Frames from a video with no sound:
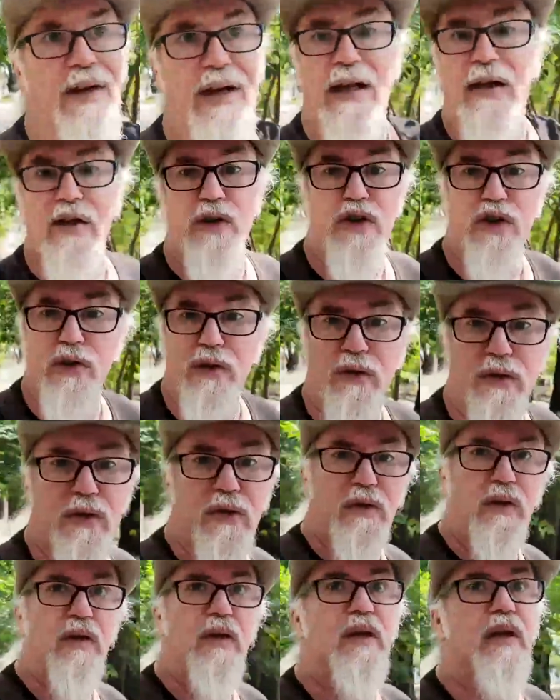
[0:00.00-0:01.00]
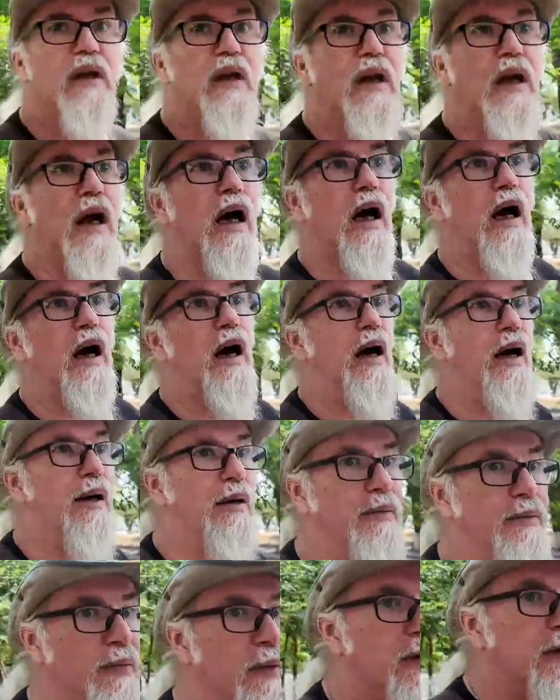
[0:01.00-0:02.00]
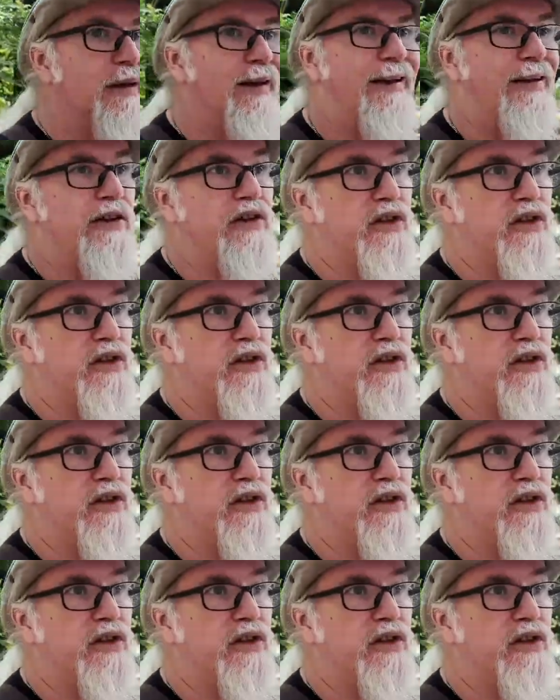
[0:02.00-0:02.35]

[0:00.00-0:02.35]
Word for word: any issues. Uh, it